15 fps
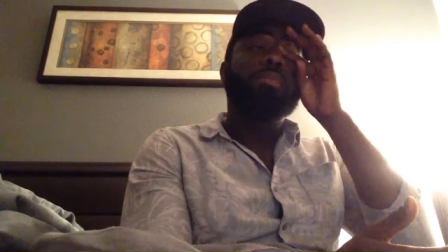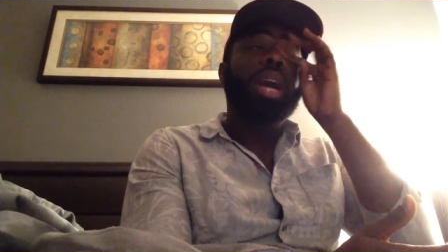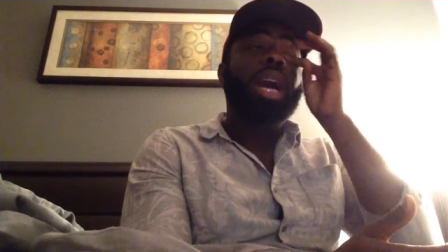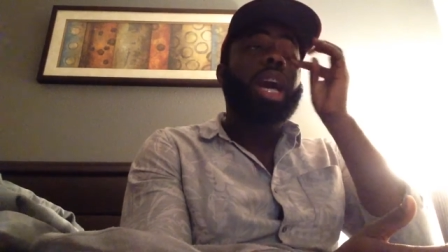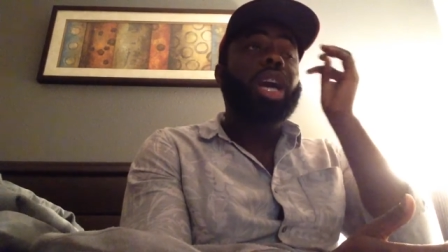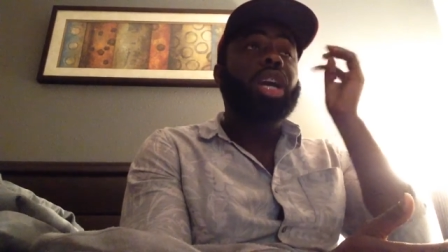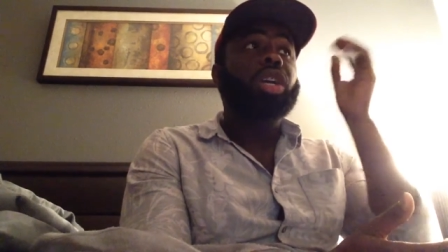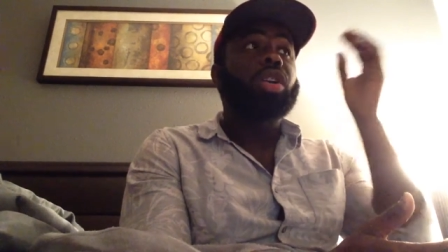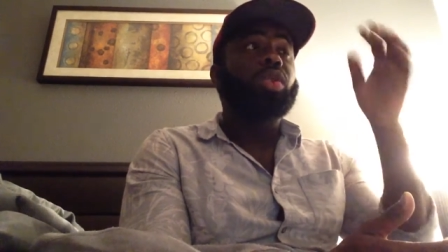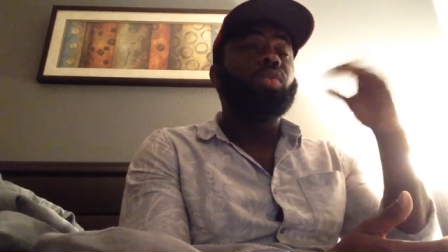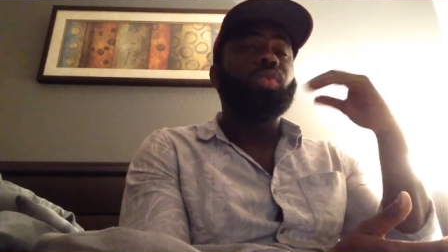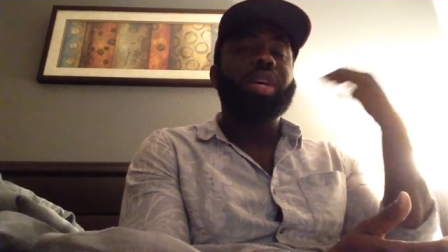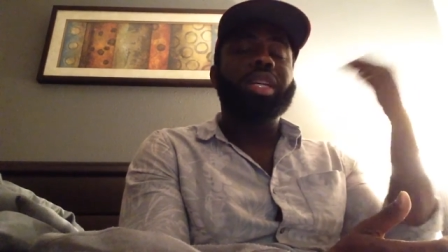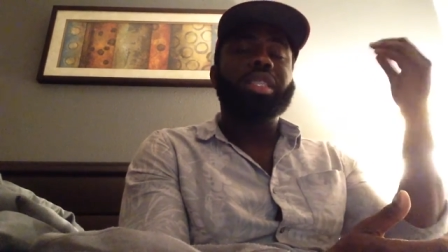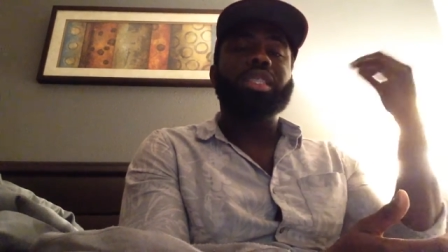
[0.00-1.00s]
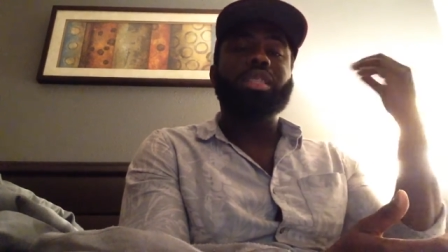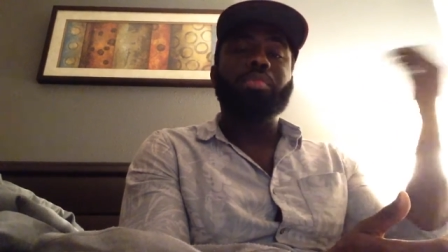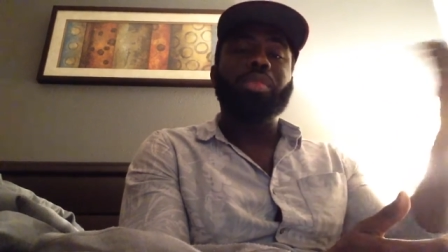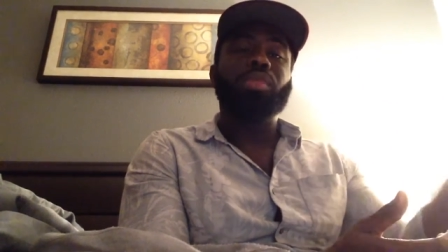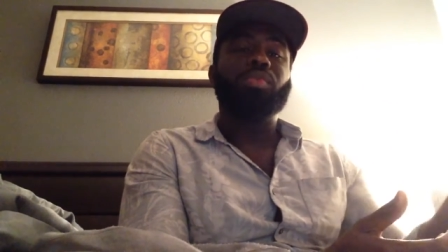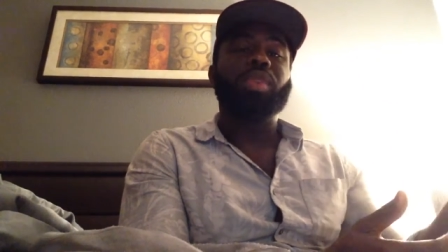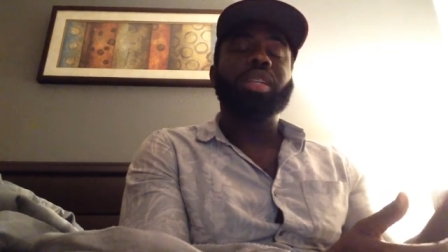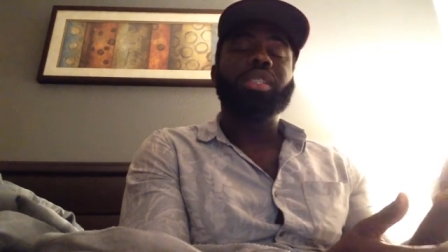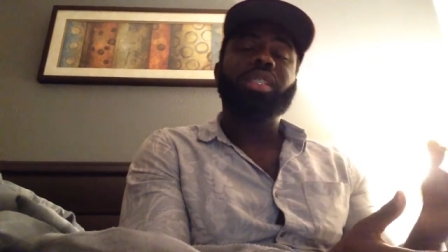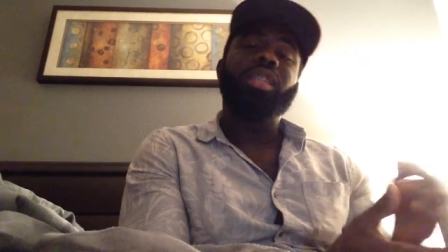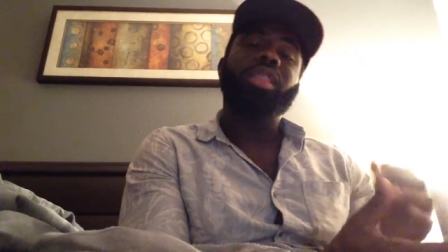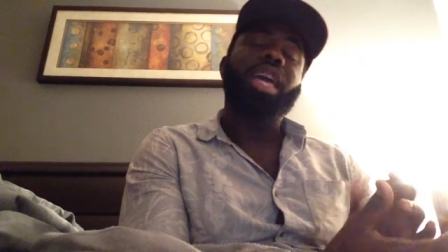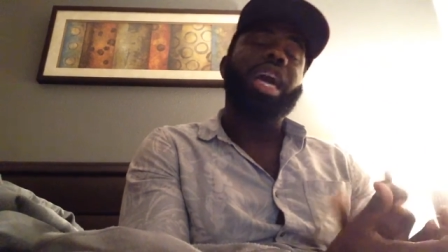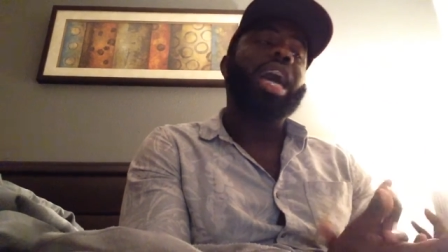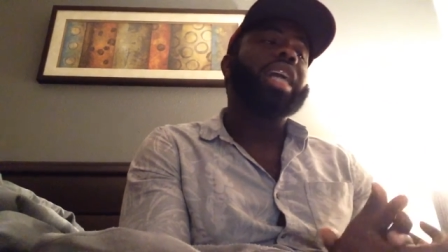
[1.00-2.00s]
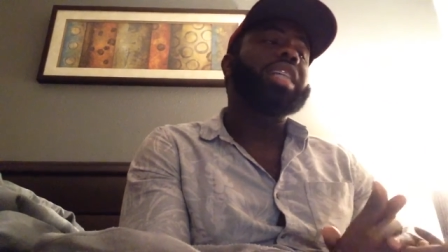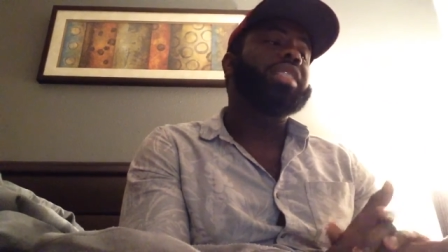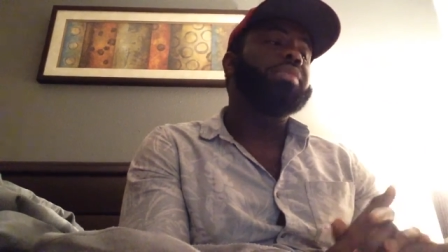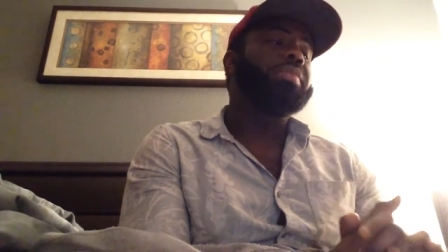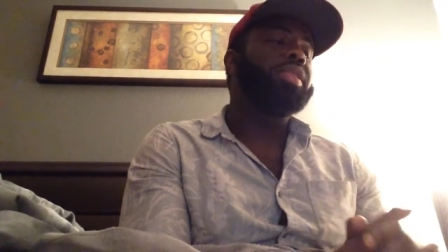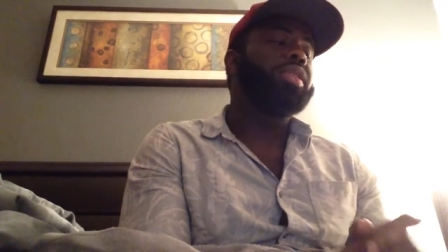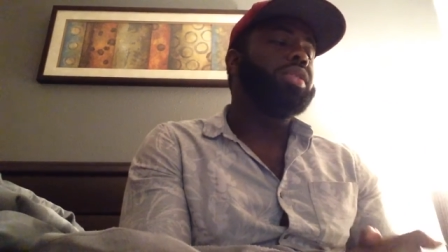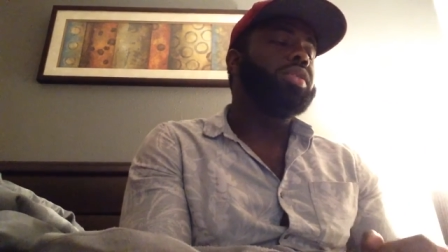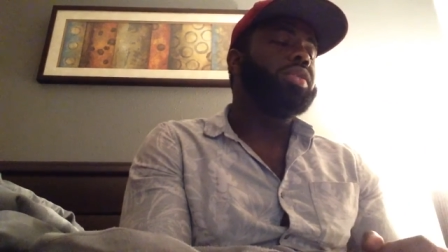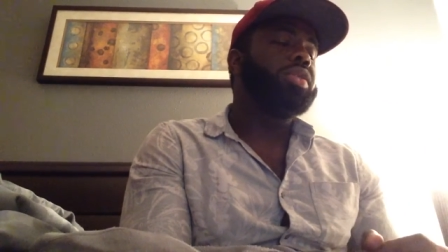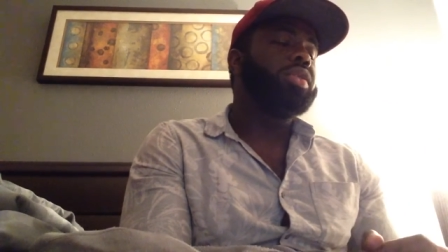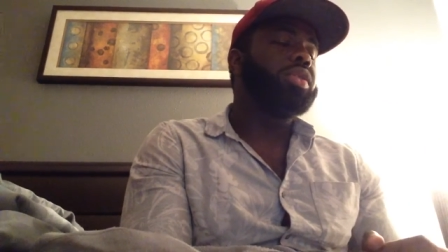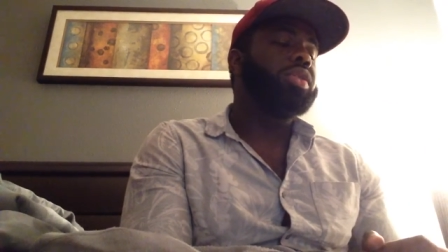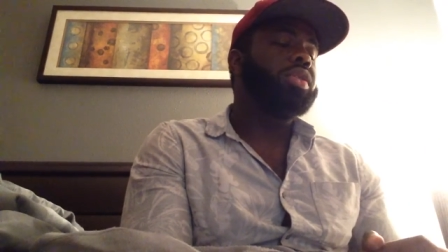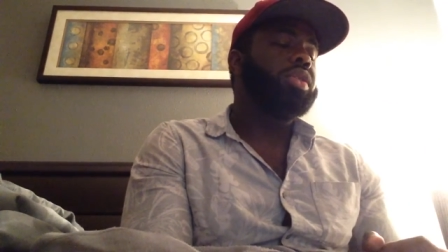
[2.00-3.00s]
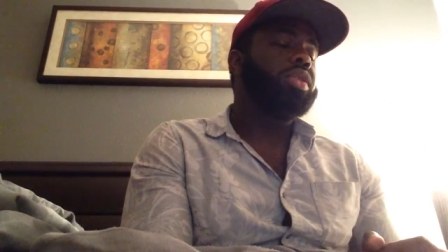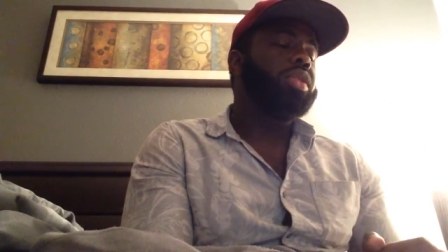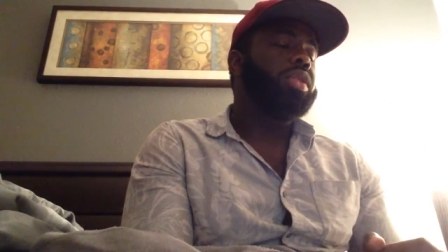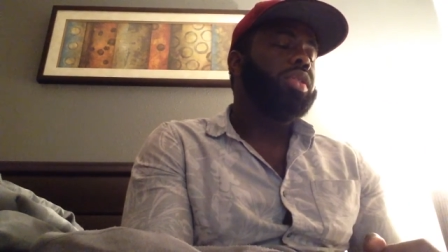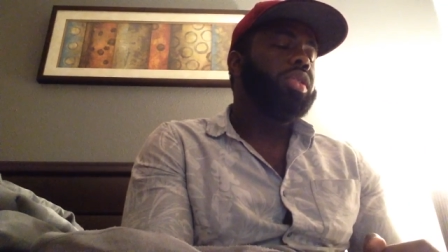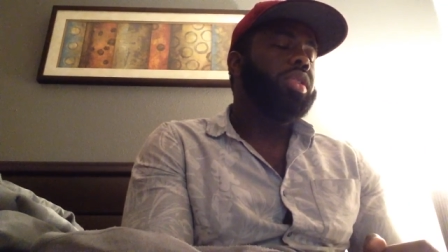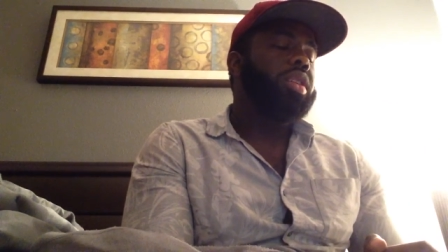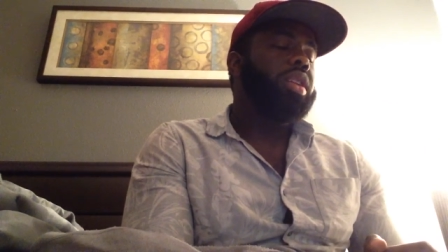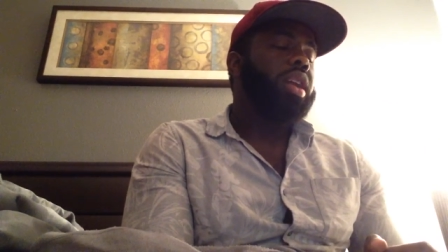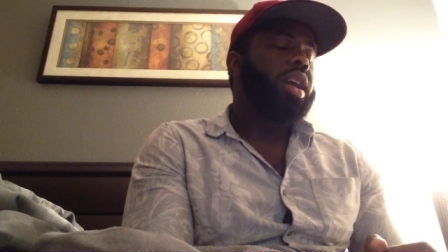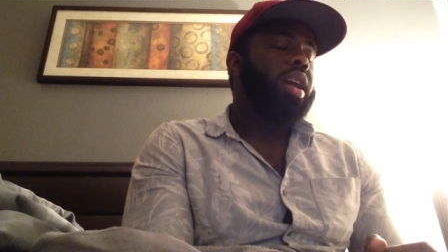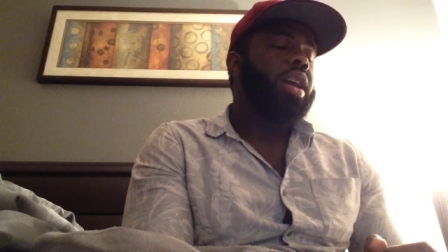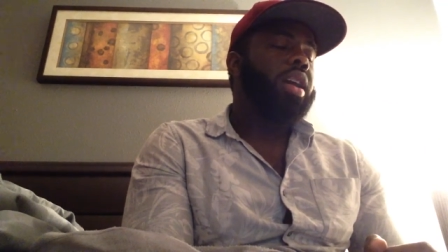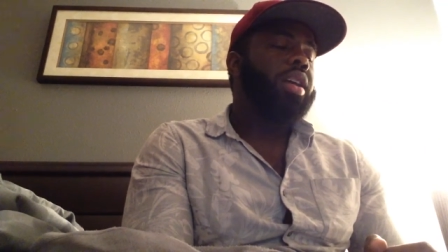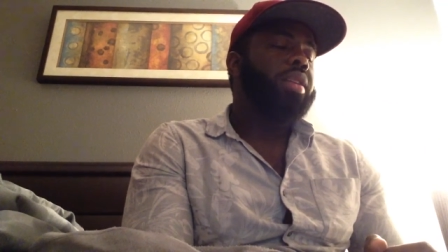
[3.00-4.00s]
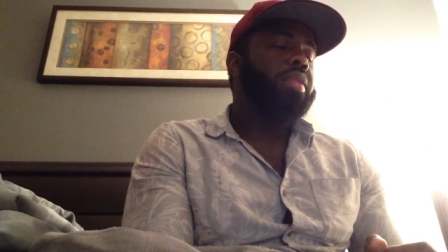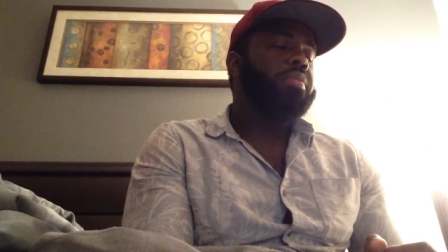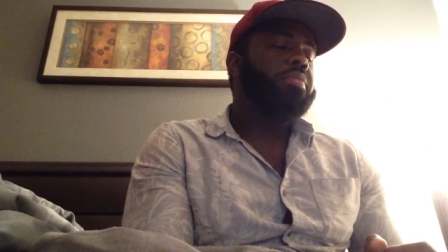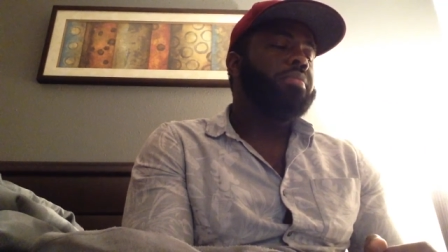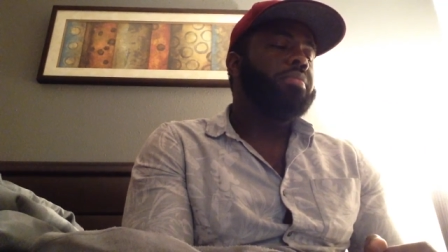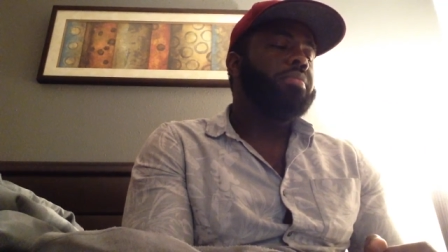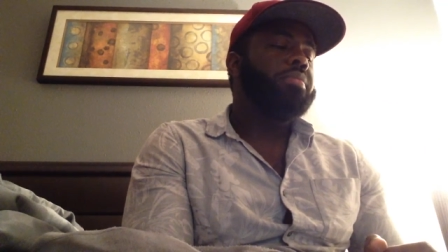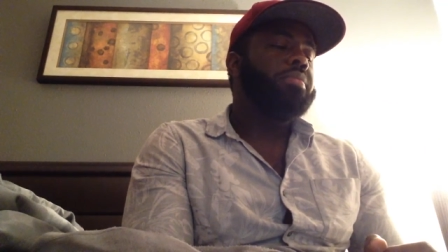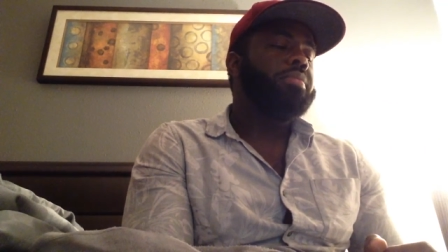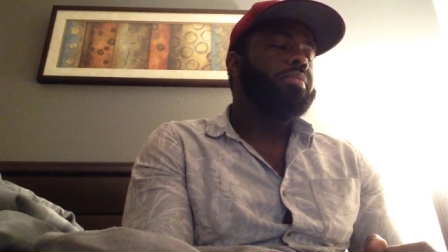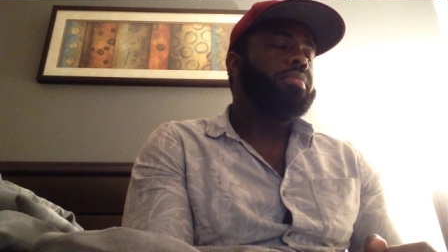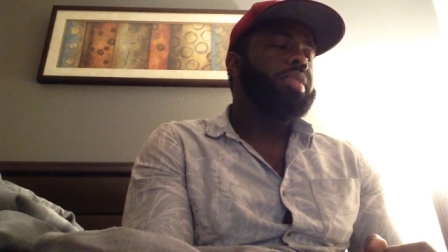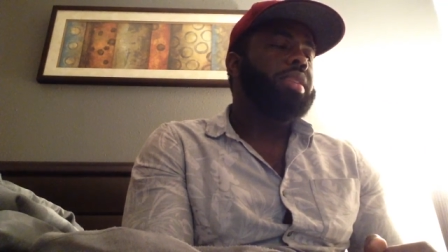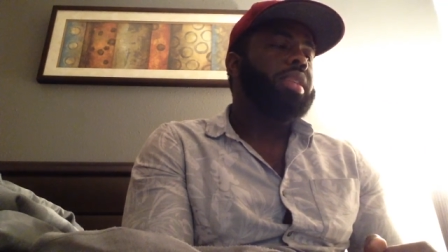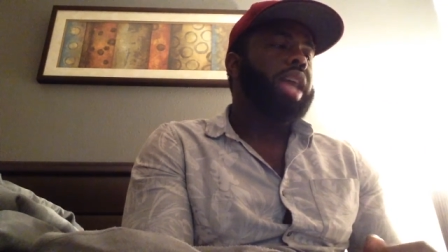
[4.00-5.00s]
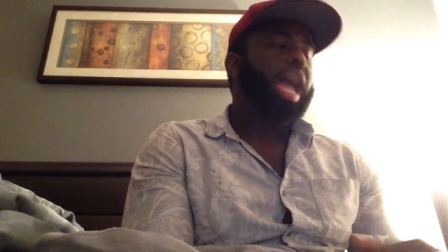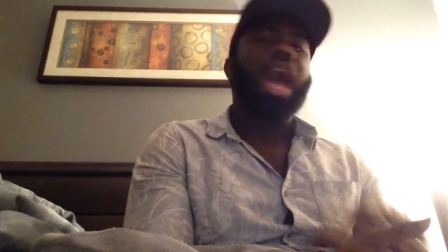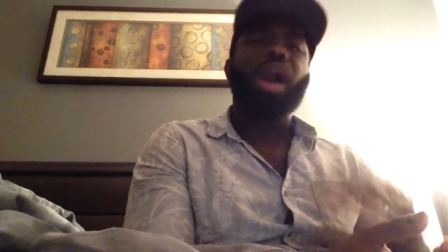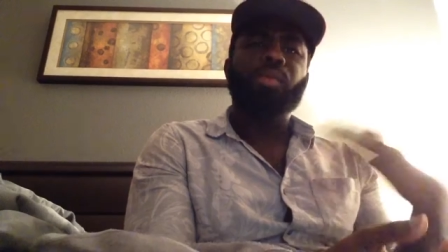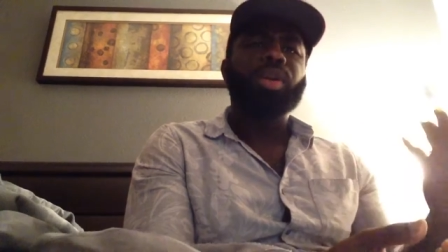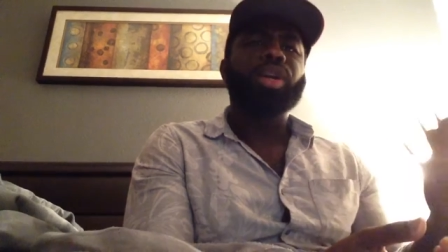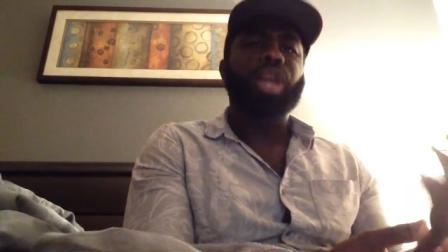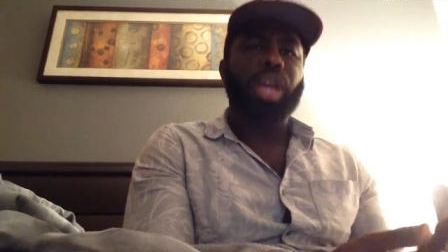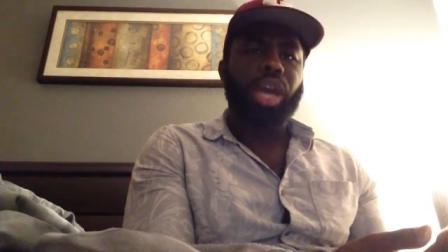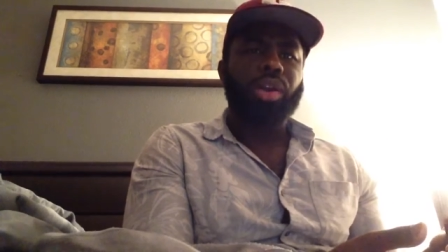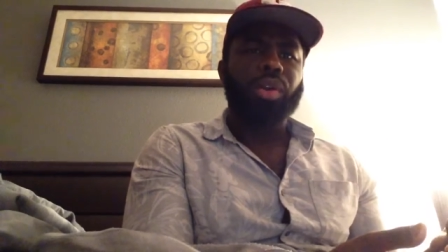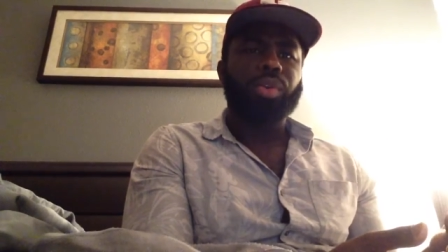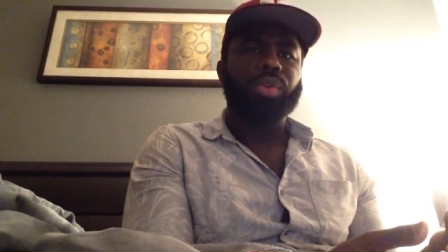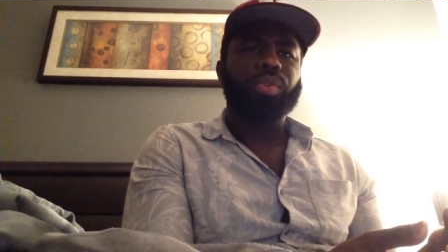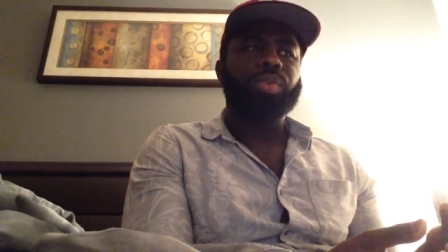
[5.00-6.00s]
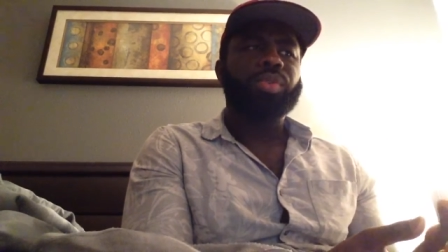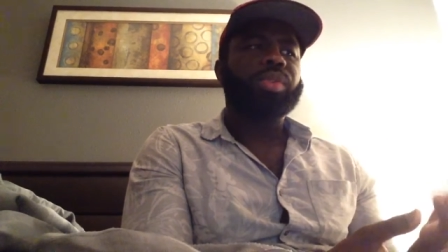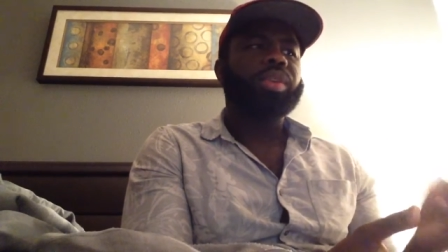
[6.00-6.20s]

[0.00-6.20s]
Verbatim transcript: my uncle was to be rushed to the hospital, um, I will go.